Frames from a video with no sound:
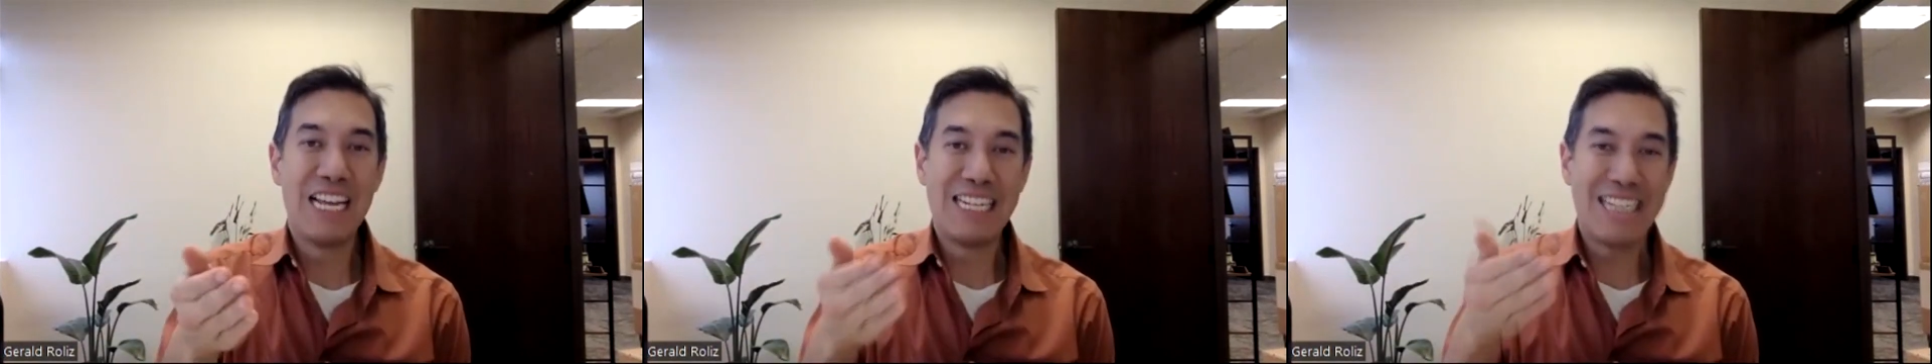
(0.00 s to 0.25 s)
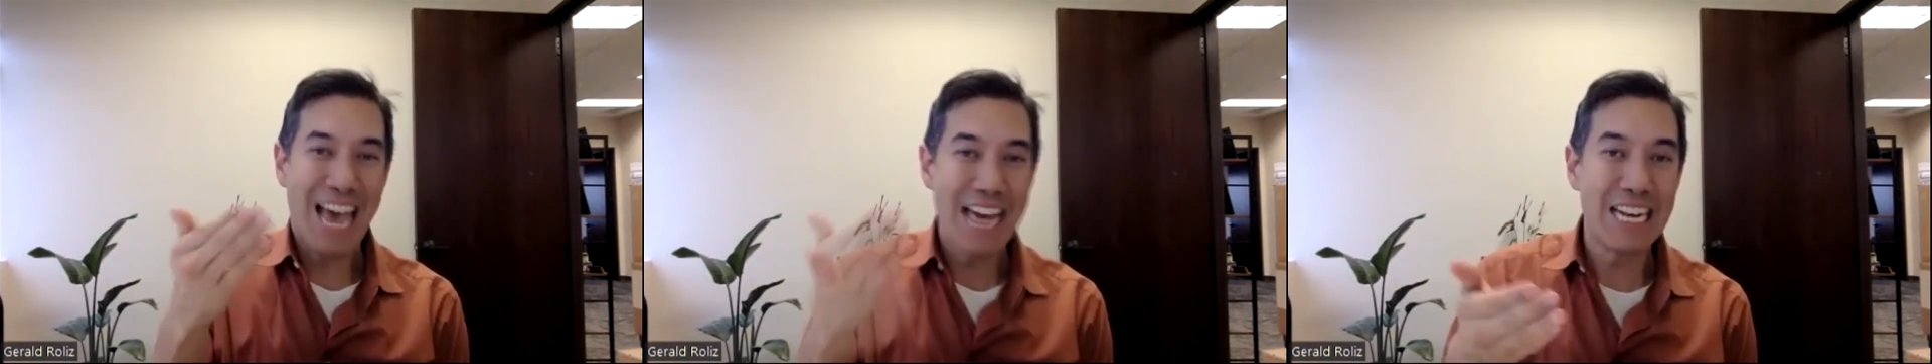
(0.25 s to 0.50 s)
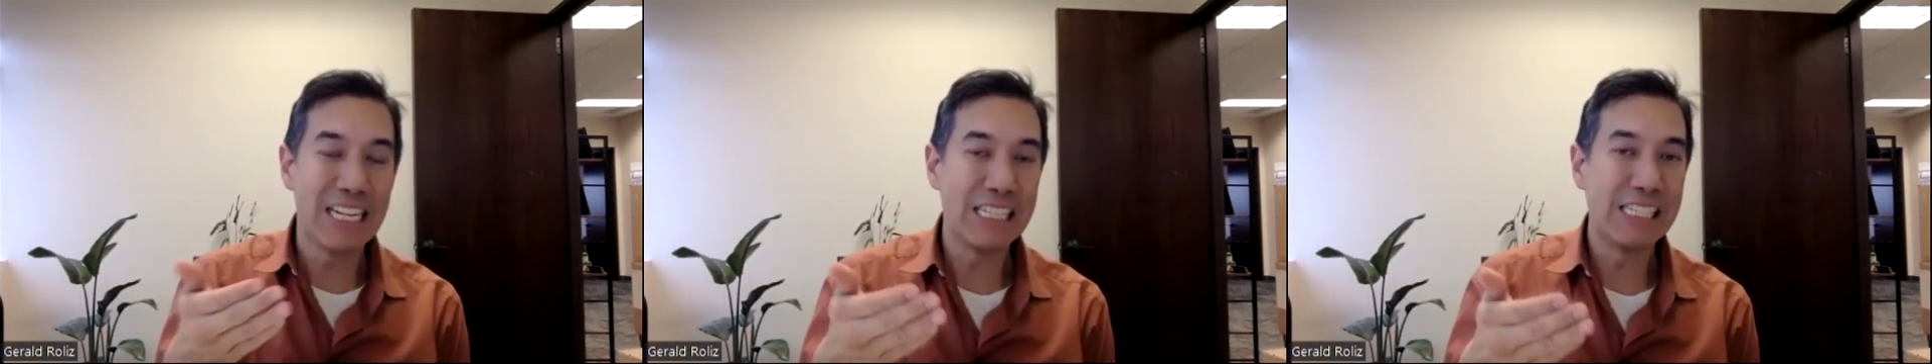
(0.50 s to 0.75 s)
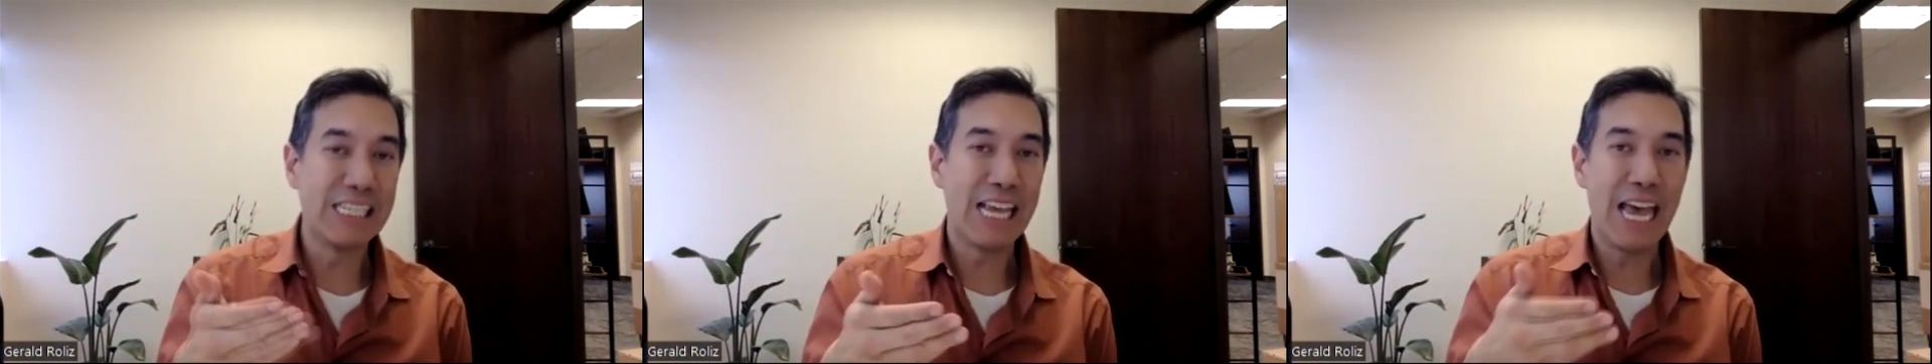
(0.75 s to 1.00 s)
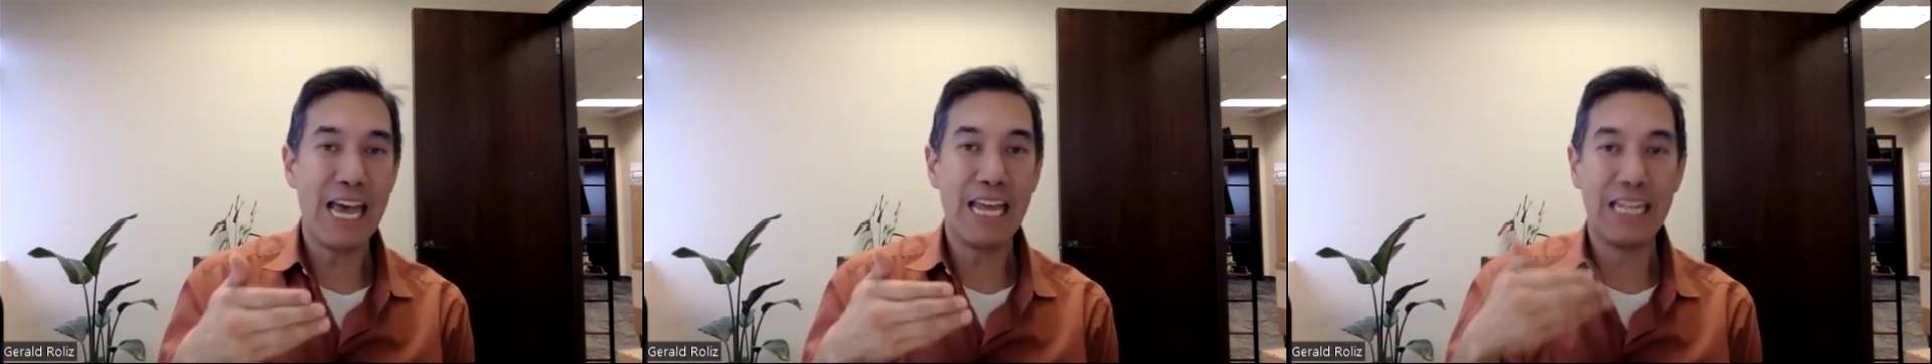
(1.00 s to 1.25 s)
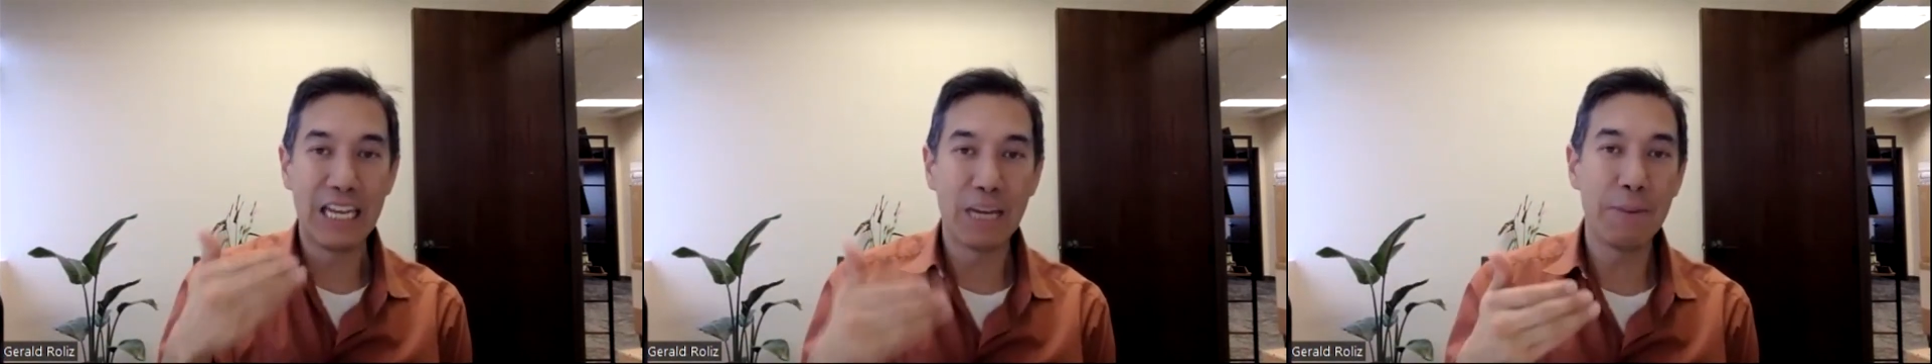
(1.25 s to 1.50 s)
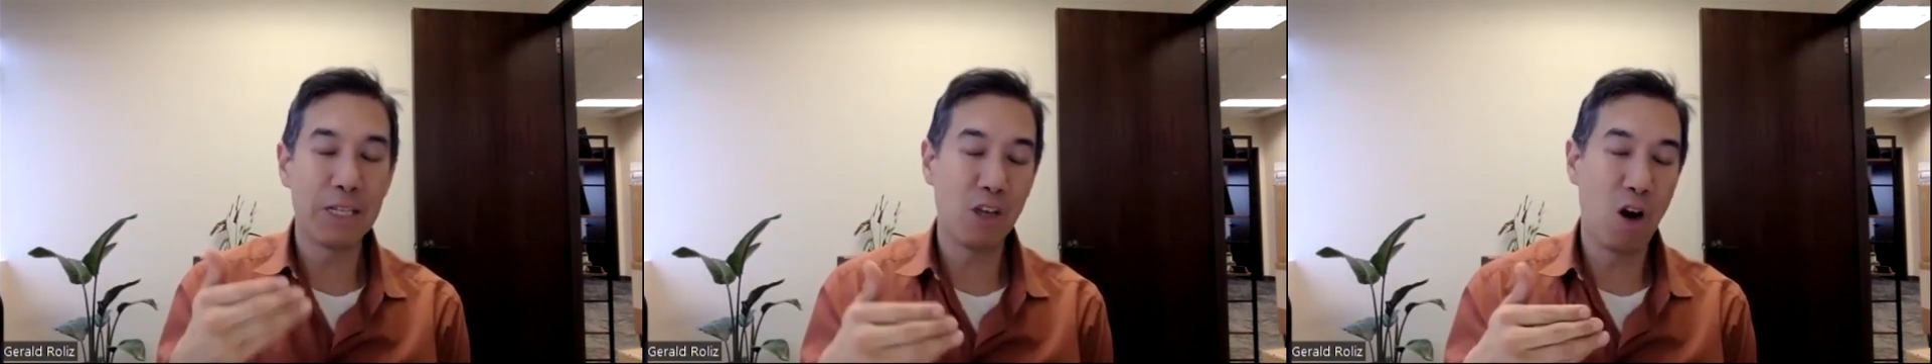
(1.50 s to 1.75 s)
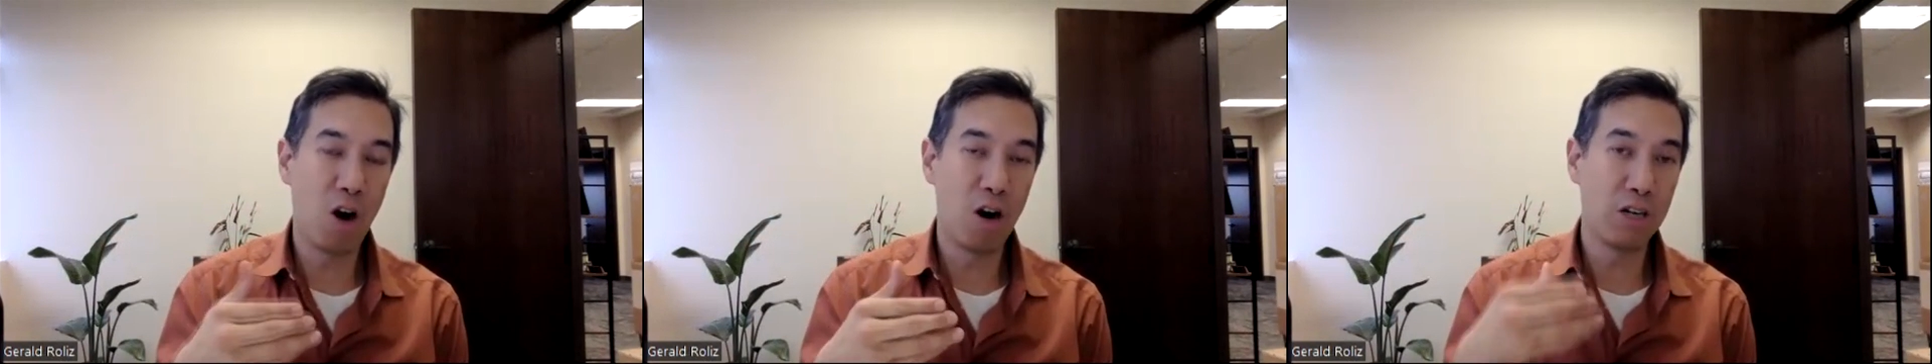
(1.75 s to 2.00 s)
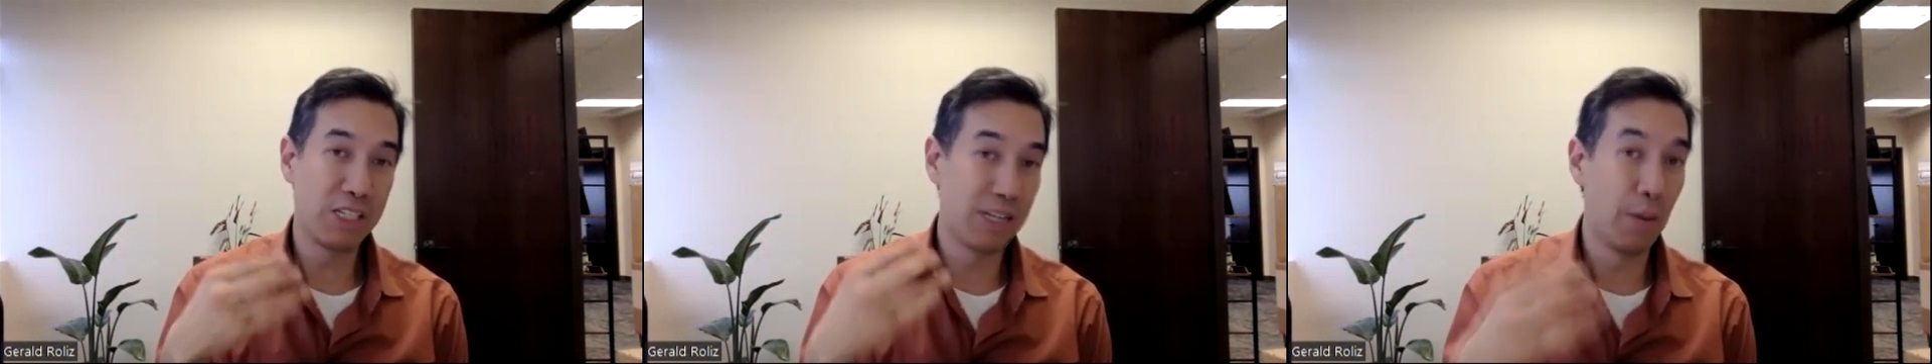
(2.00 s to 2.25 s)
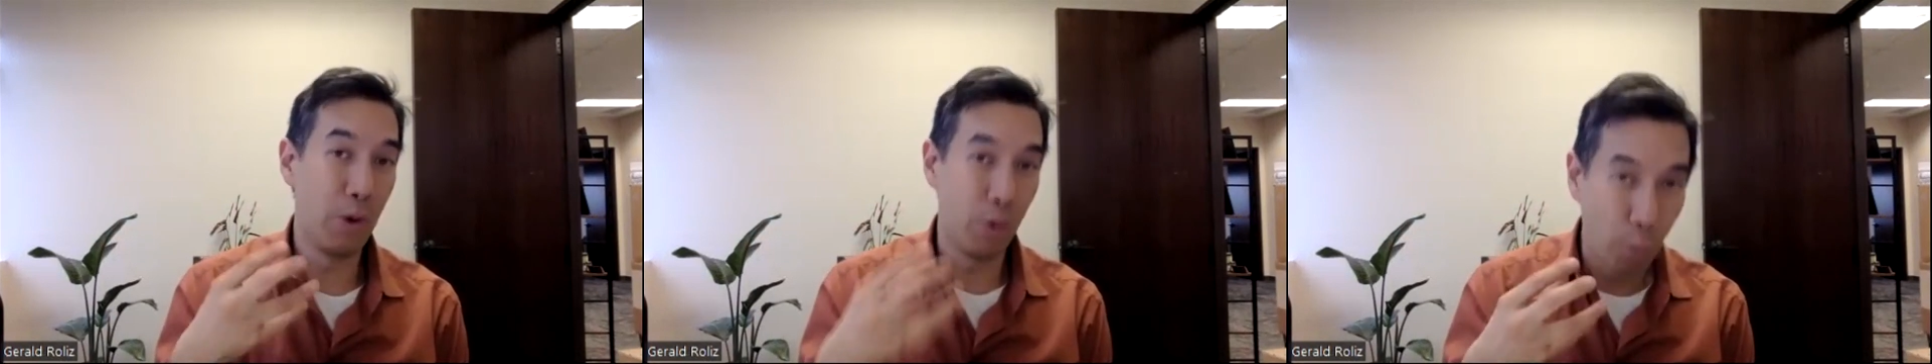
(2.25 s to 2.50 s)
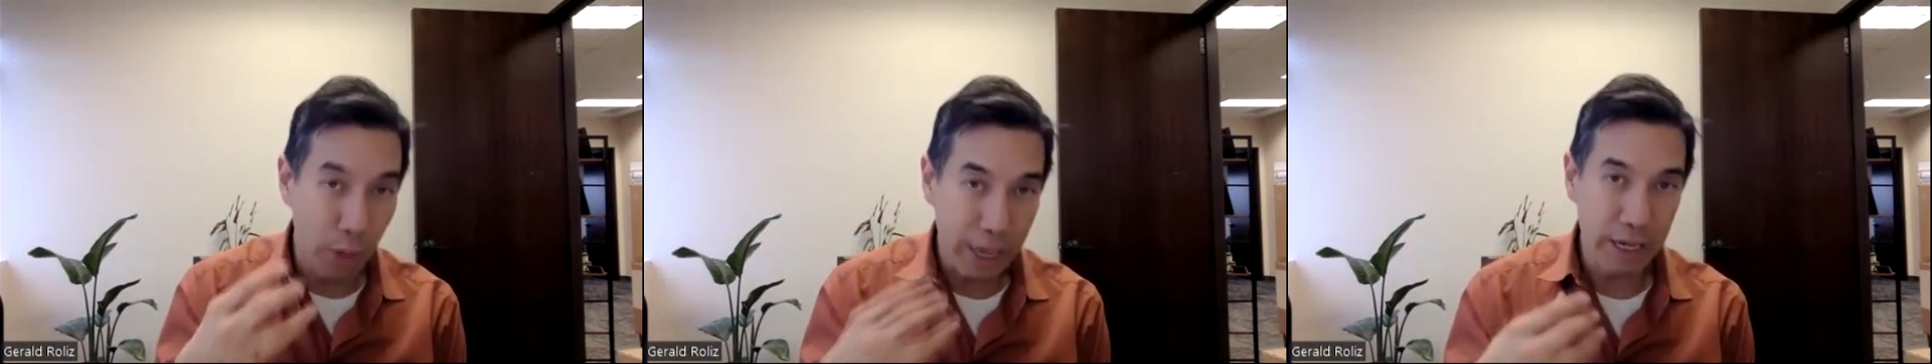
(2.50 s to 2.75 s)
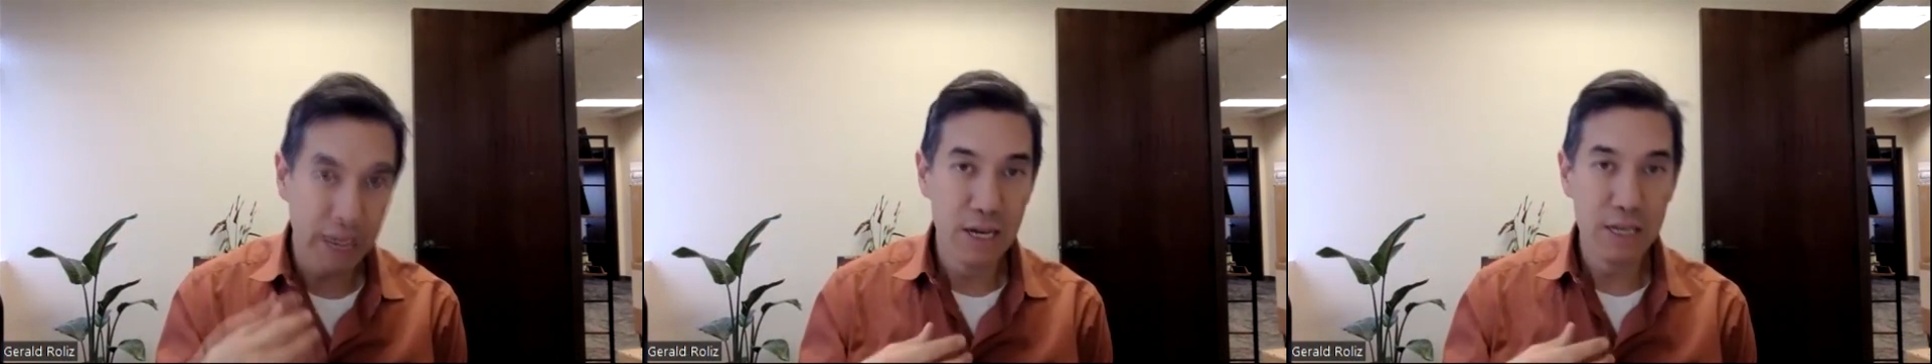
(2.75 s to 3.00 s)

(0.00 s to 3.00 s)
tendons and ligaments are somewhat weak.